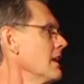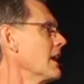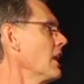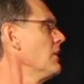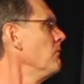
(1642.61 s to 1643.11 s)

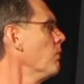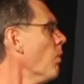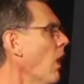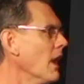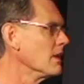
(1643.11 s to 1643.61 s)
got a
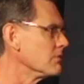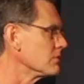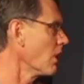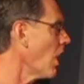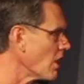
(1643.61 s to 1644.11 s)

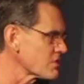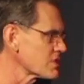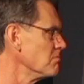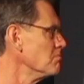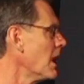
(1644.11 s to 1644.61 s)
wonderful,
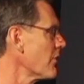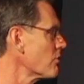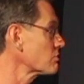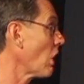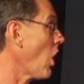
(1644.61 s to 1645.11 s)
awesome
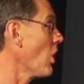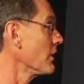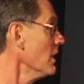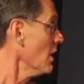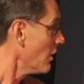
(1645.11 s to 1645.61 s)
mother's
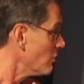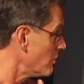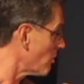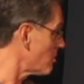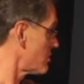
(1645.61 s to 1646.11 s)
heart,
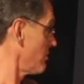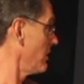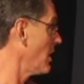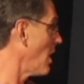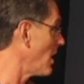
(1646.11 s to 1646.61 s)

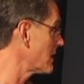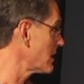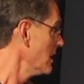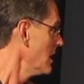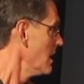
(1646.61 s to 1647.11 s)
nurturing heart.
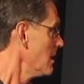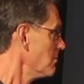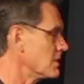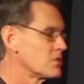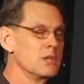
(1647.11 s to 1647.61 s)

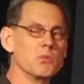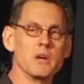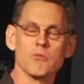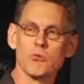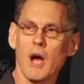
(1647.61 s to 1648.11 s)
But she
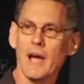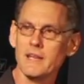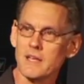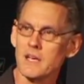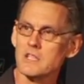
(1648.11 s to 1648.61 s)
went
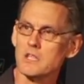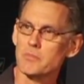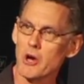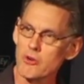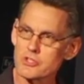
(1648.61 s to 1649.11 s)
right into
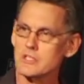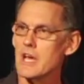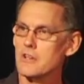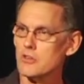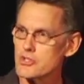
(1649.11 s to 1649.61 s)

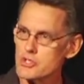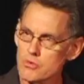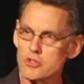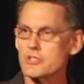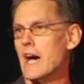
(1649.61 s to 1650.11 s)
postnatal
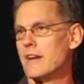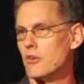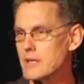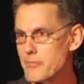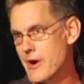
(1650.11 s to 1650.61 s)

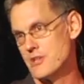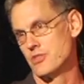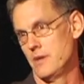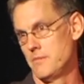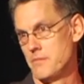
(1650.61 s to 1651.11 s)
suicidal
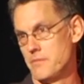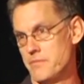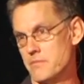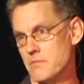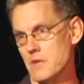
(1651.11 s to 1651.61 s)
depression.
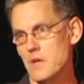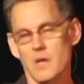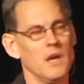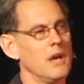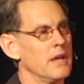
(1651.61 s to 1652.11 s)

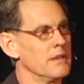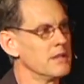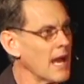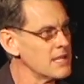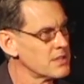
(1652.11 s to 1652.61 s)
In
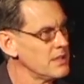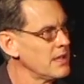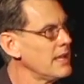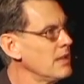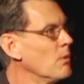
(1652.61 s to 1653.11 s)

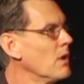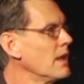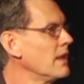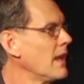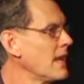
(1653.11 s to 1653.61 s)

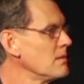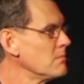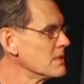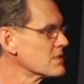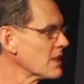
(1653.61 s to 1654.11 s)
1981, it hadn't
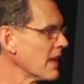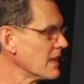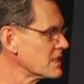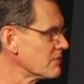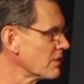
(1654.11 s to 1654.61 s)
been
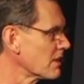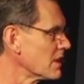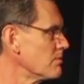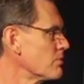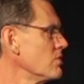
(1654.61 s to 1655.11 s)

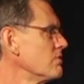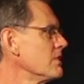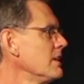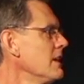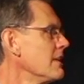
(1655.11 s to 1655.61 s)
scientifically
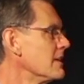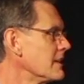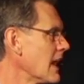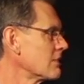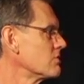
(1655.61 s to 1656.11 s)
proven. The
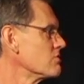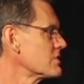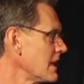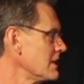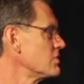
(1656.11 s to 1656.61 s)
doctors
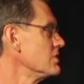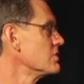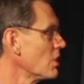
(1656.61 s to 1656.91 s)
said she's